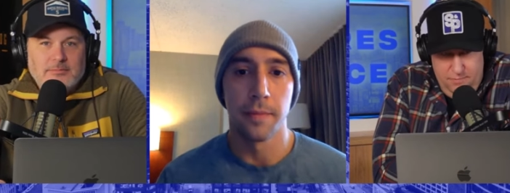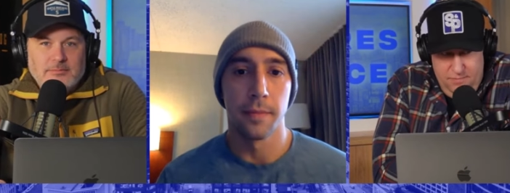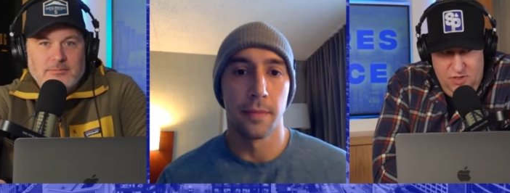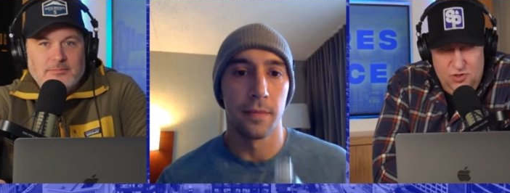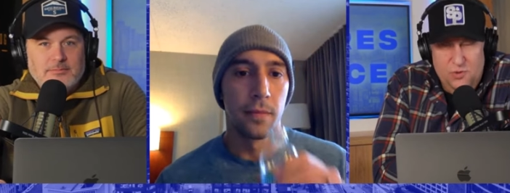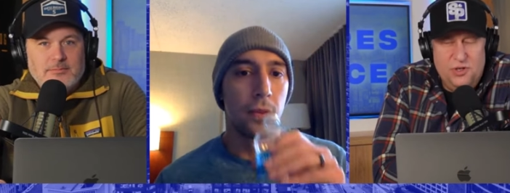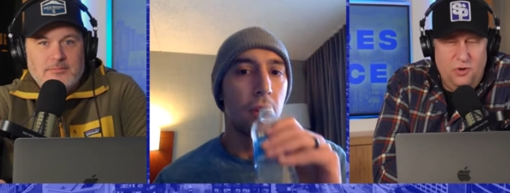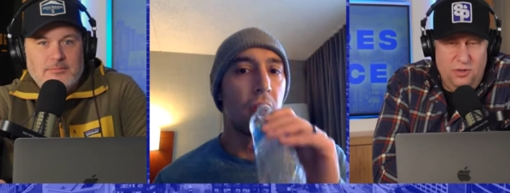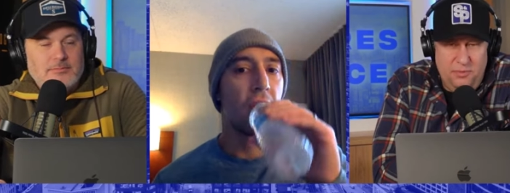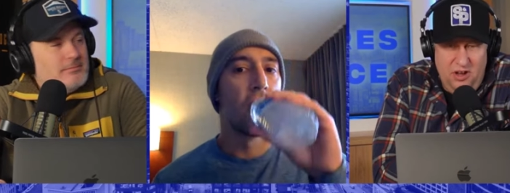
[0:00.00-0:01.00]
Speaker 1: So is your
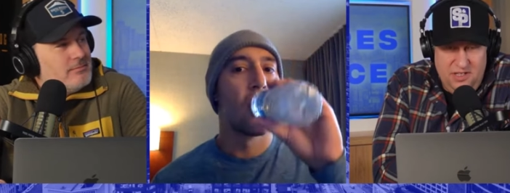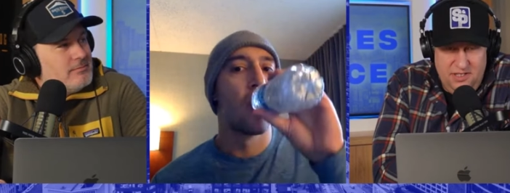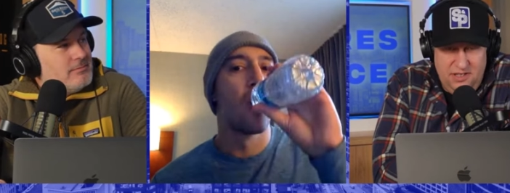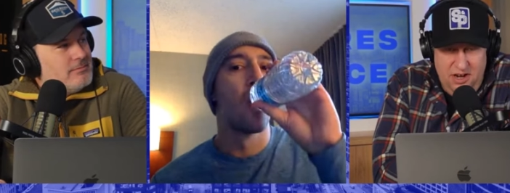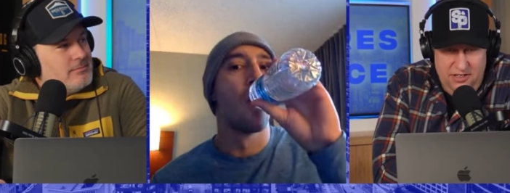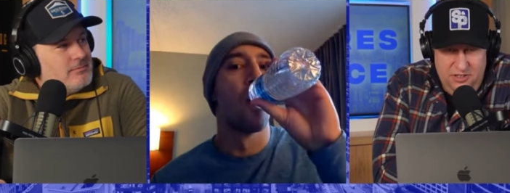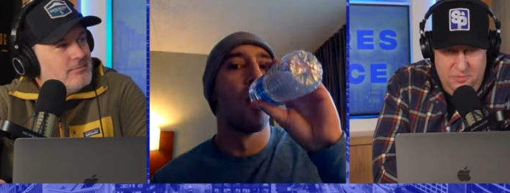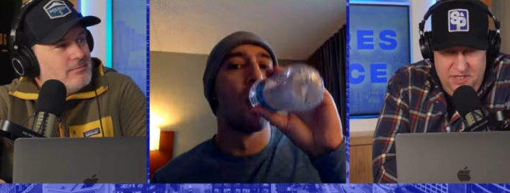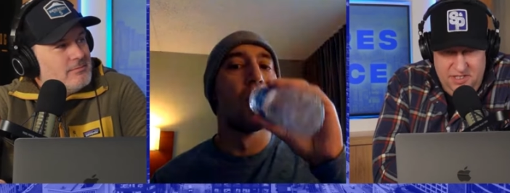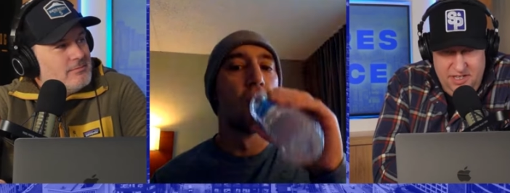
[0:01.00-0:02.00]
old boss Kyle
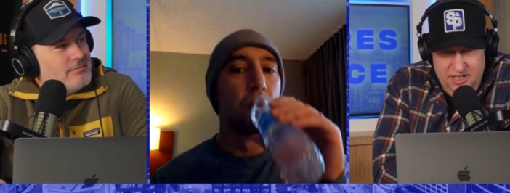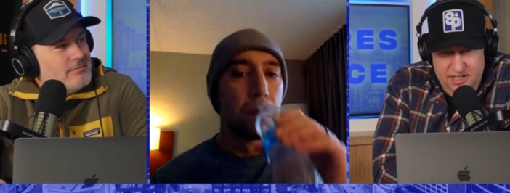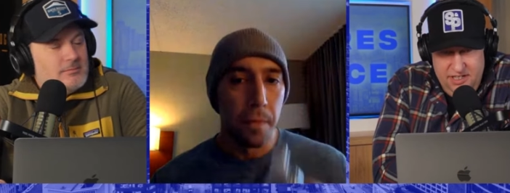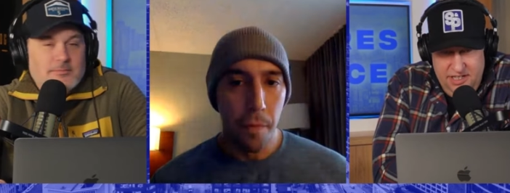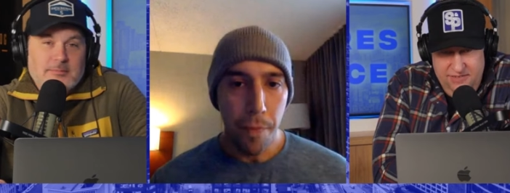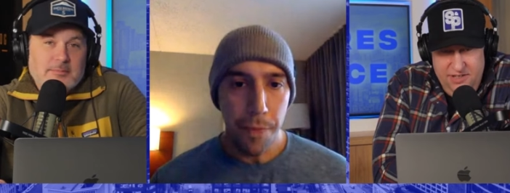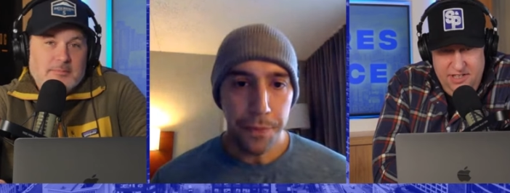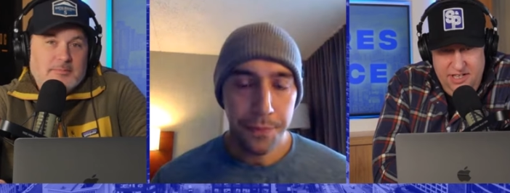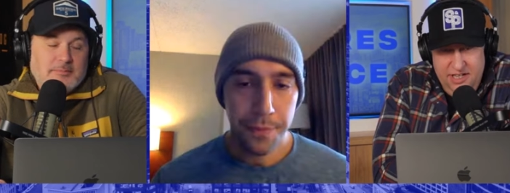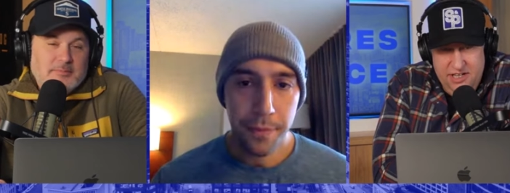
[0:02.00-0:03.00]
Dubas going to give you
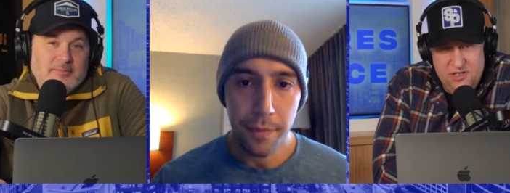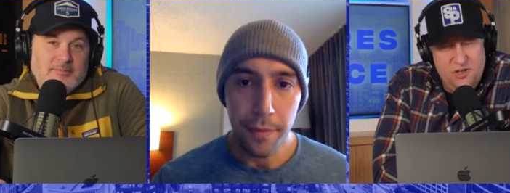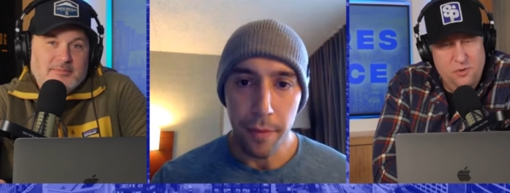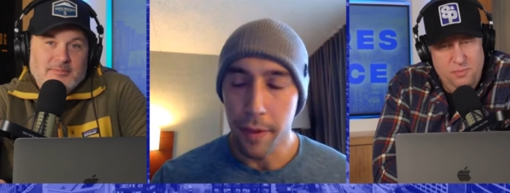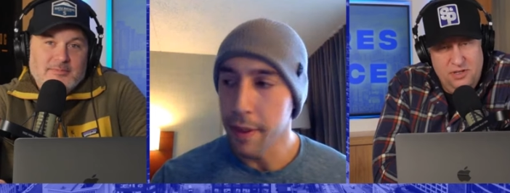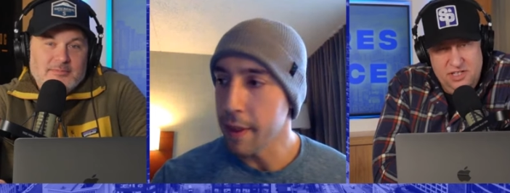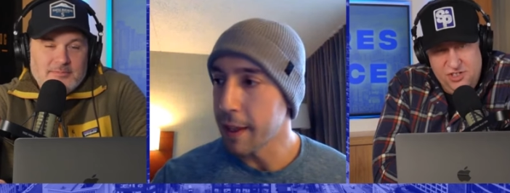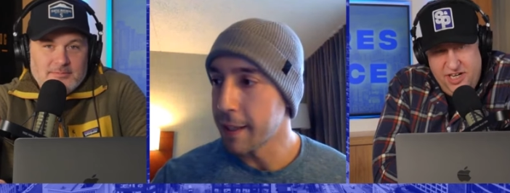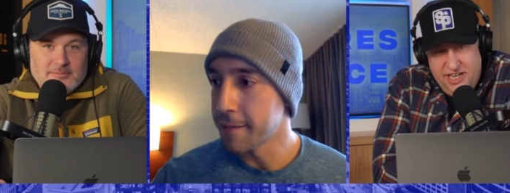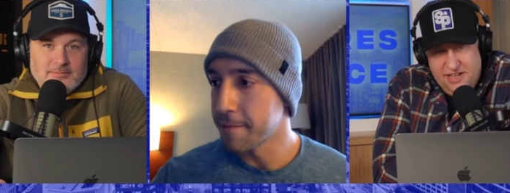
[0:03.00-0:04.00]
the uh, scoop on the
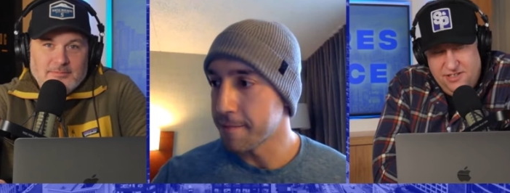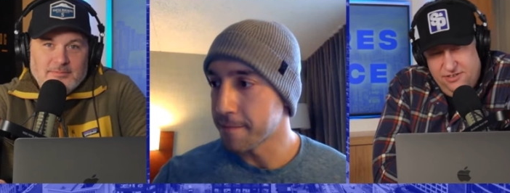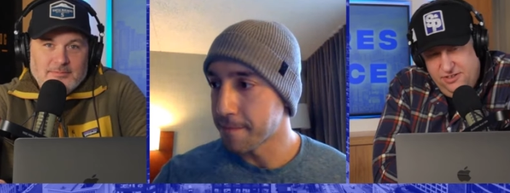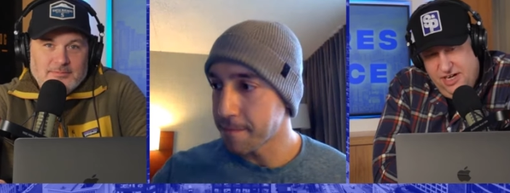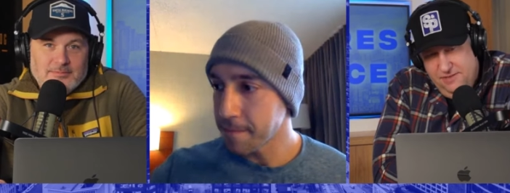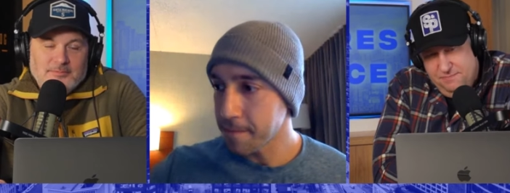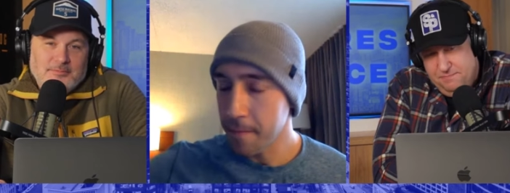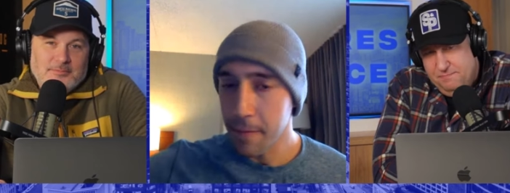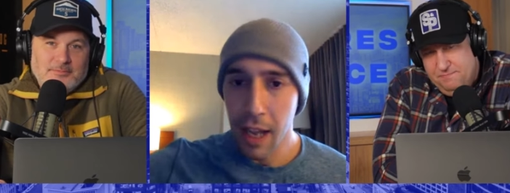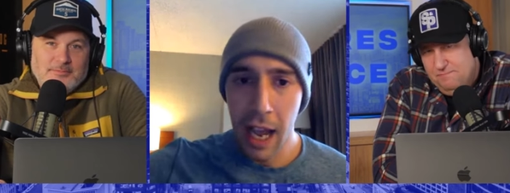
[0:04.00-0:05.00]
Jake Guentzel trade?
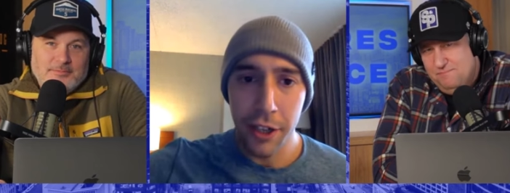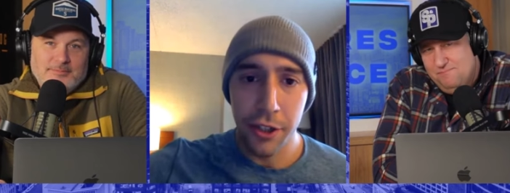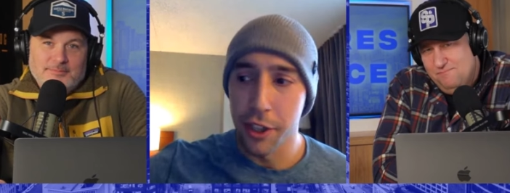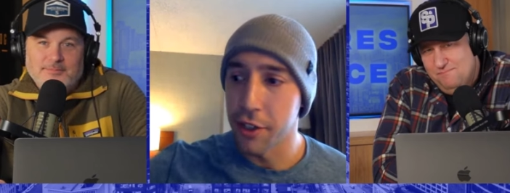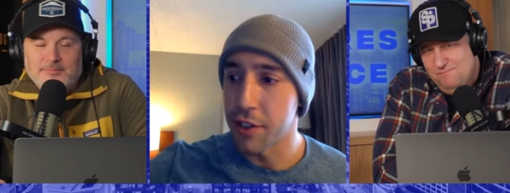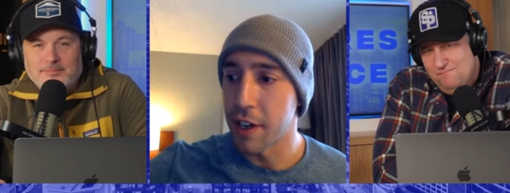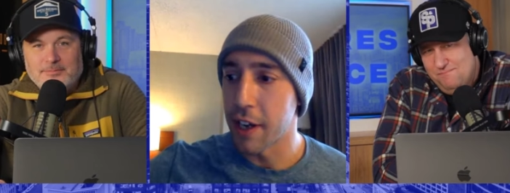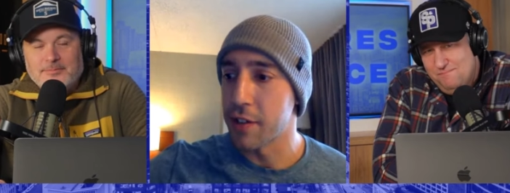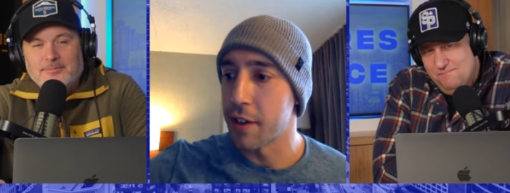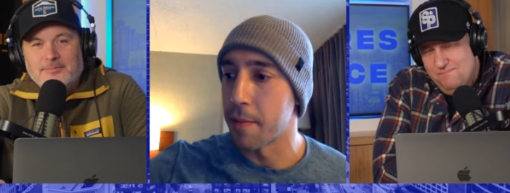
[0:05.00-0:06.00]
Speaker 2: actually just
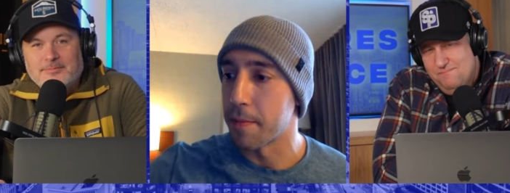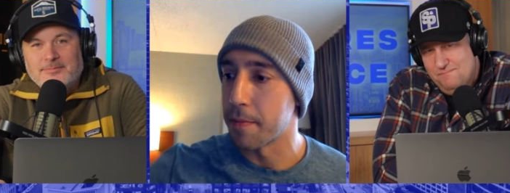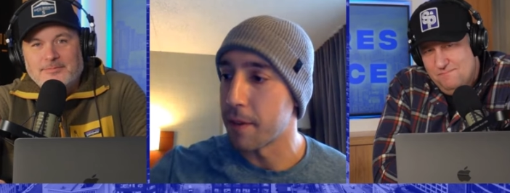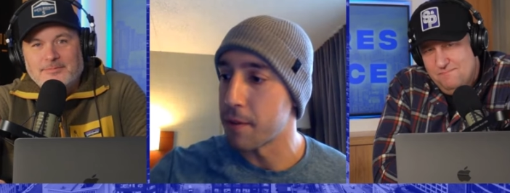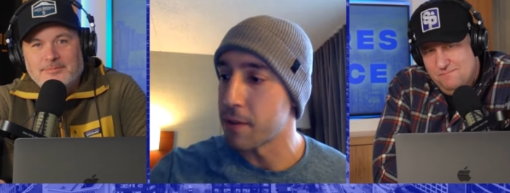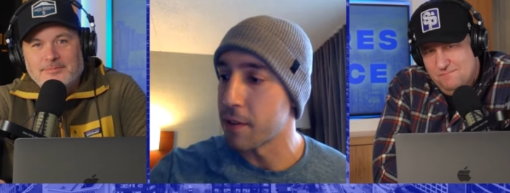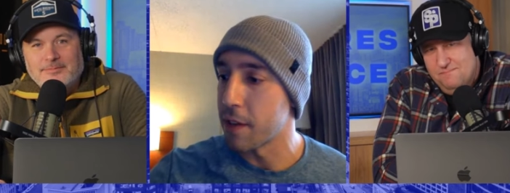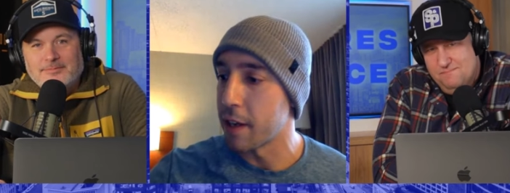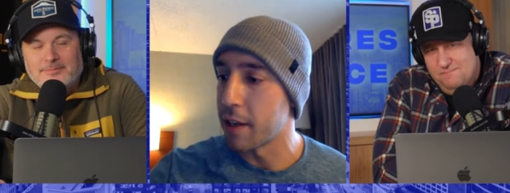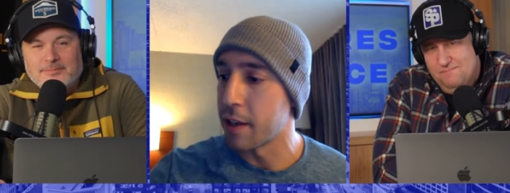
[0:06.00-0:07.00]
texted him. I was
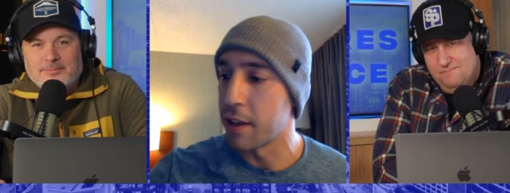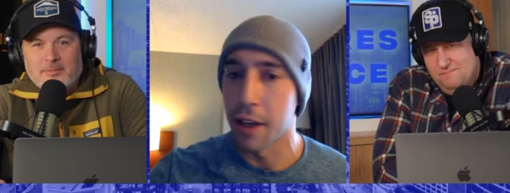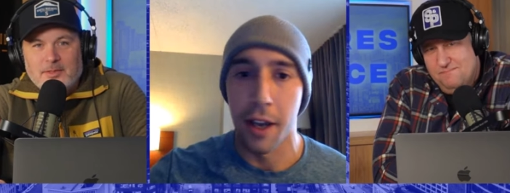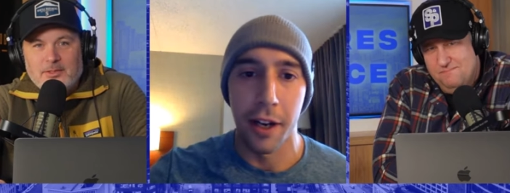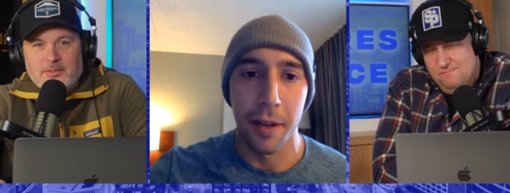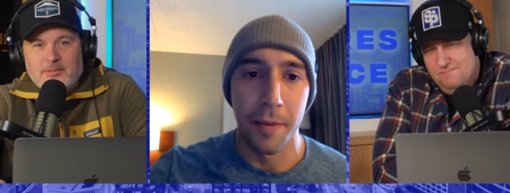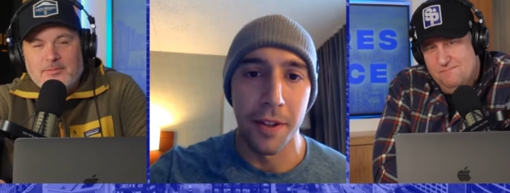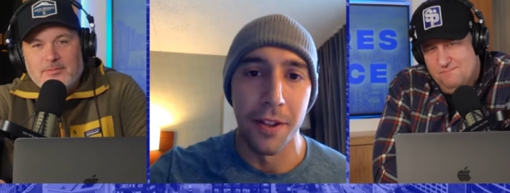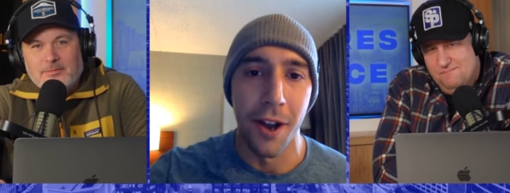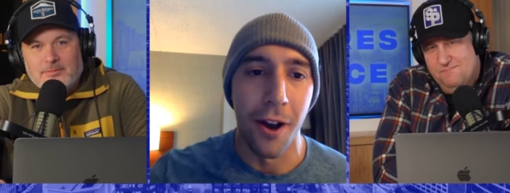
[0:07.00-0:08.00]
like, mm. "You, you got to give me."
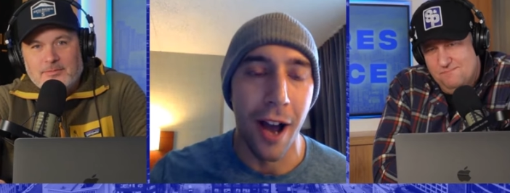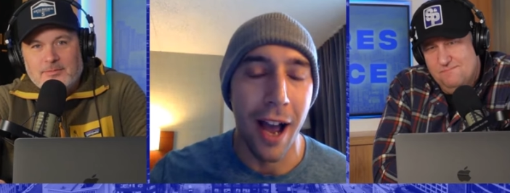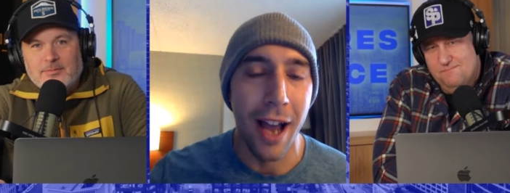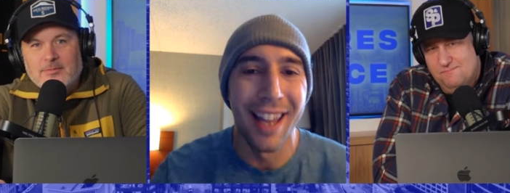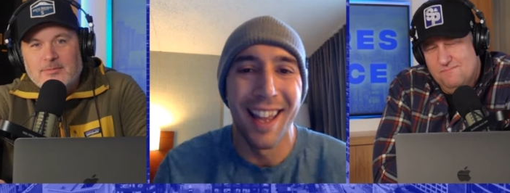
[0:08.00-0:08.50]
No, I,